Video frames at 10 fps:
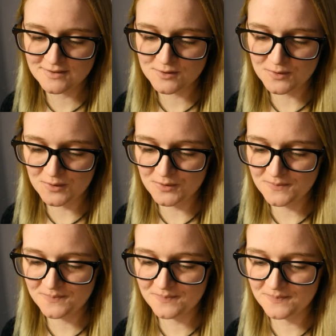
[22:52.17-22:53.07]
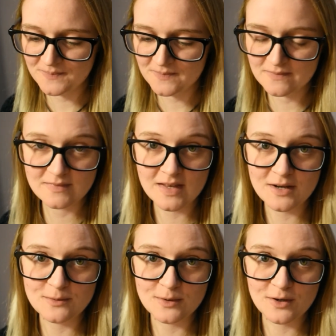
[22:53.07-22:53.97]
So
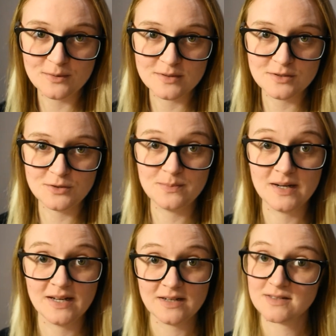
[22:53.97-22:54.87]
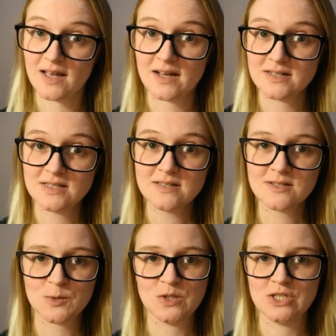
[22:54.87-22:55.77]
I will go on to my next
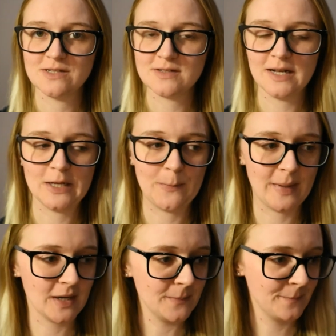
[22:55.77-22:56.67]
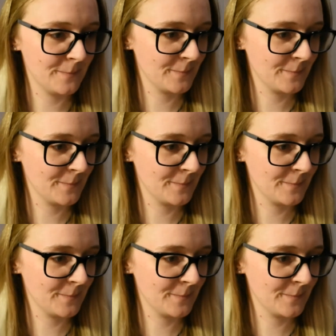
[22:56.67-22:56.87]
cactus, which is a little bigger.